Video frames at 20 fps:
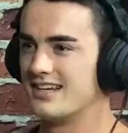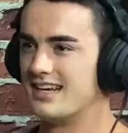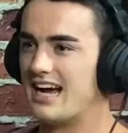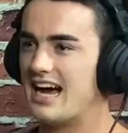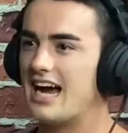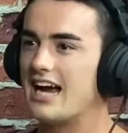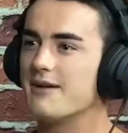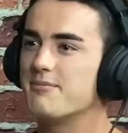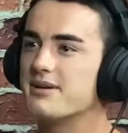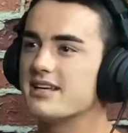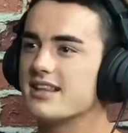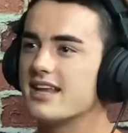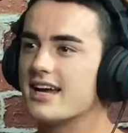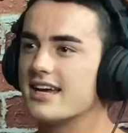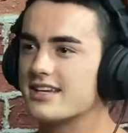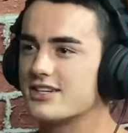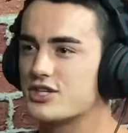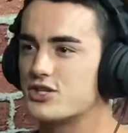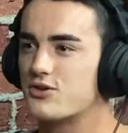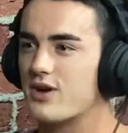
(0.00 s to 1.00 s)
I'd be like
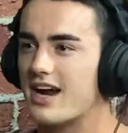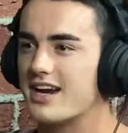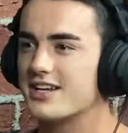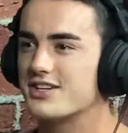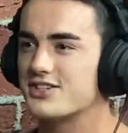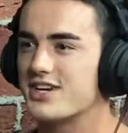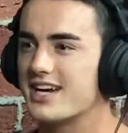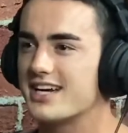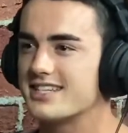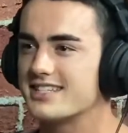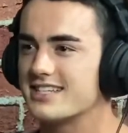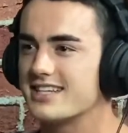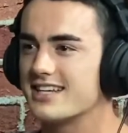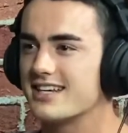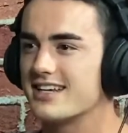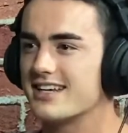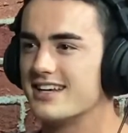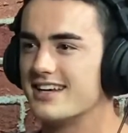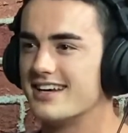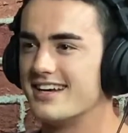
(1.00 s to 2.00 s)

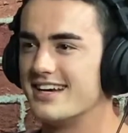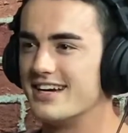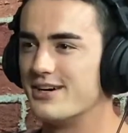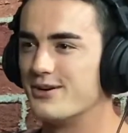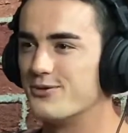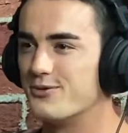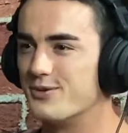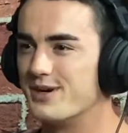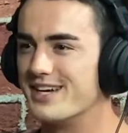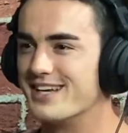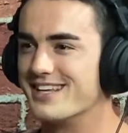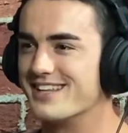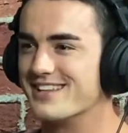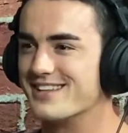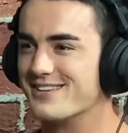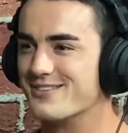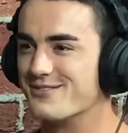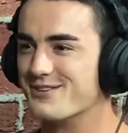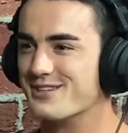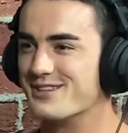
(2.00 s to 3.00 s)
strategizing with
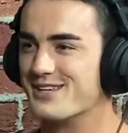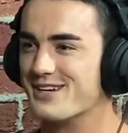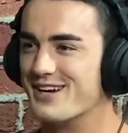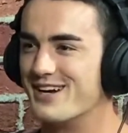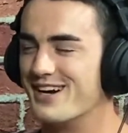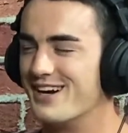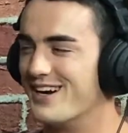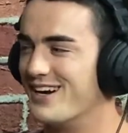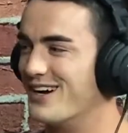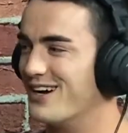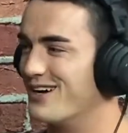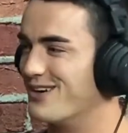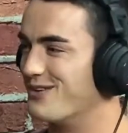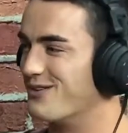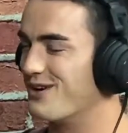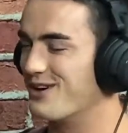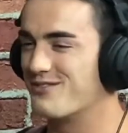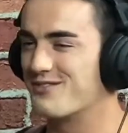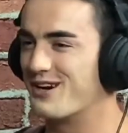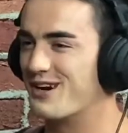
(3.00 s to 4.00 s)
the
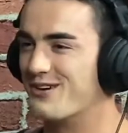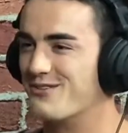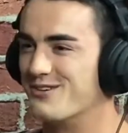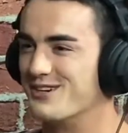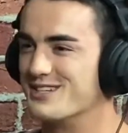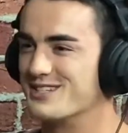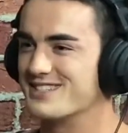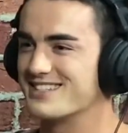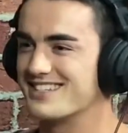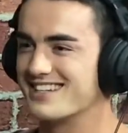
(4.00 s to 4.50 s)
whoever I was,